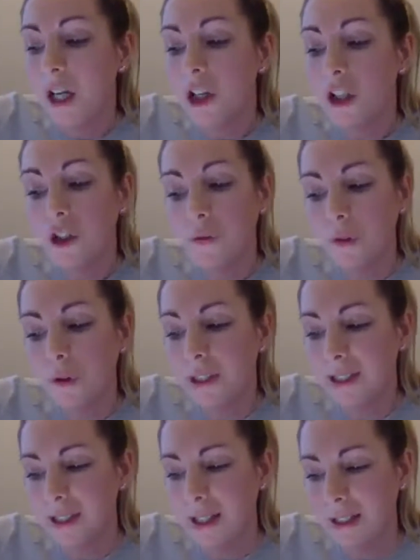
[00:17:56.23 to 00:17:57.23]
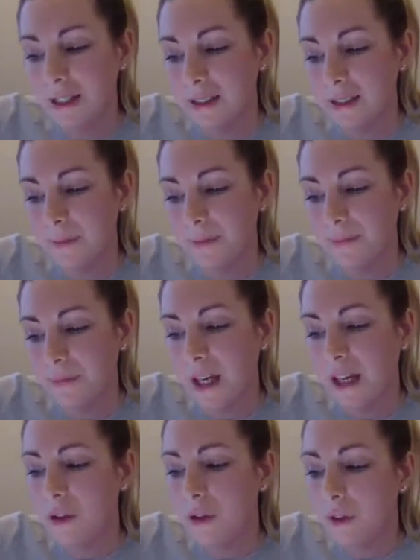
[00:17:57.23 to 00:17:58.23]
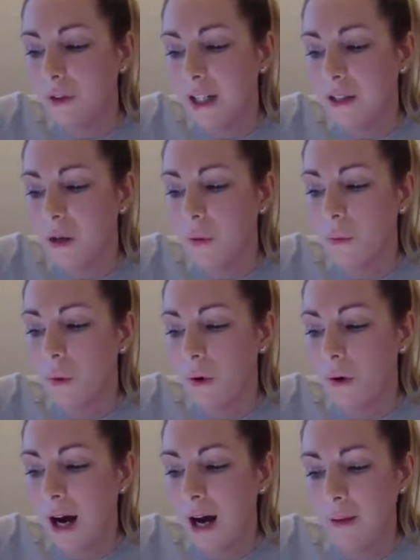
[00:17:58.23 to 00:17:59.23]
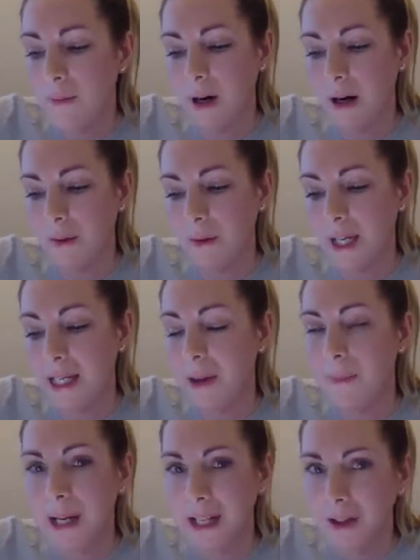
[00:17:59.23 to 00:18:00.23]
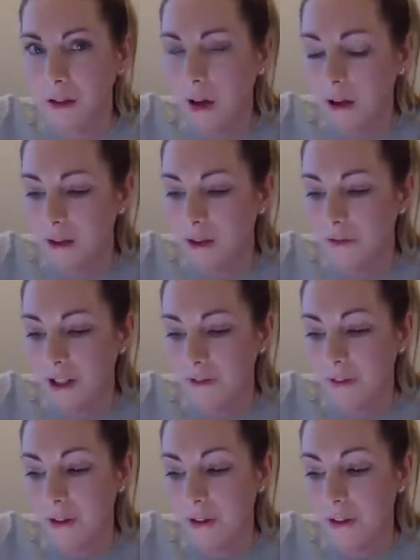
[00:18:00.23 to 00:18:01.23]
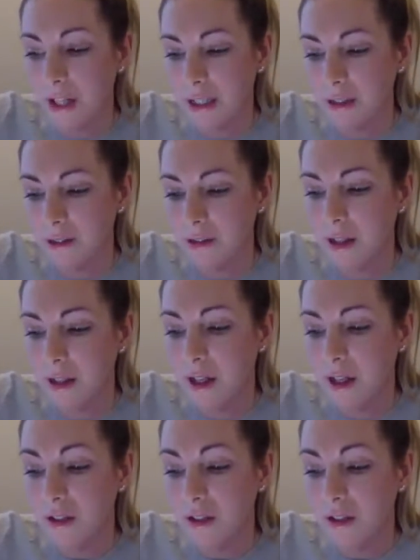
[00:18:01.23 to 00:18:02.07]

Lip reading: Siobhan says that if you raise one eyebrow, it can mean lots of different things,